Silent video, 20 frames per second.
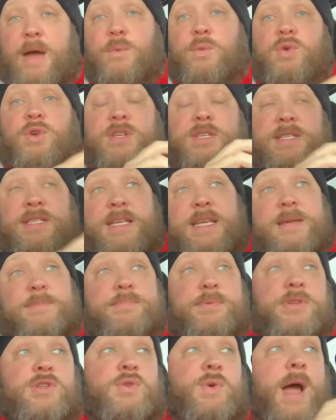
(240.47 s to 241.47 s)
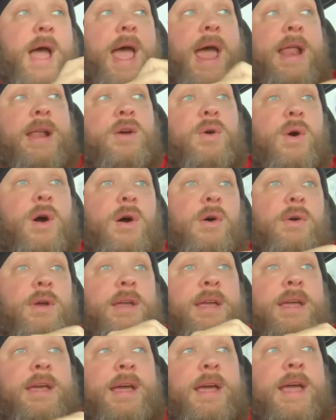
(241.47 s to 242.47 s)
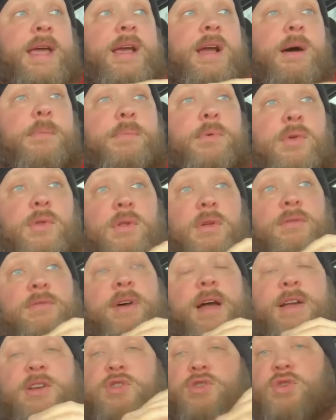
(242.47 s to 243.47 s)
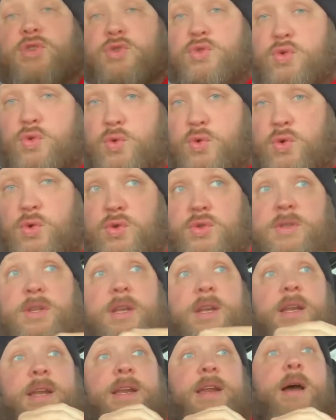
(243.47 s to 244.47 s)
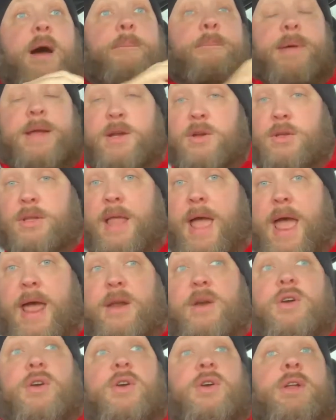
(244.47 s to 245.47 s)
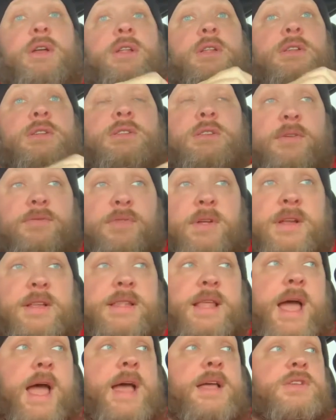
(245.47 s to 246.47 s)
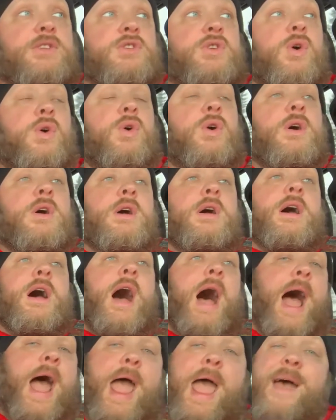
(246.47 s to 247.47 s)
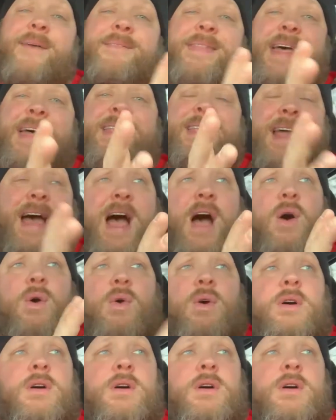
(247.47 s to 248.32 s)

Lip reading: were steep, so I had to go out and get a couple of extra tools and a bigger ladder and stuff like that. So I have that now,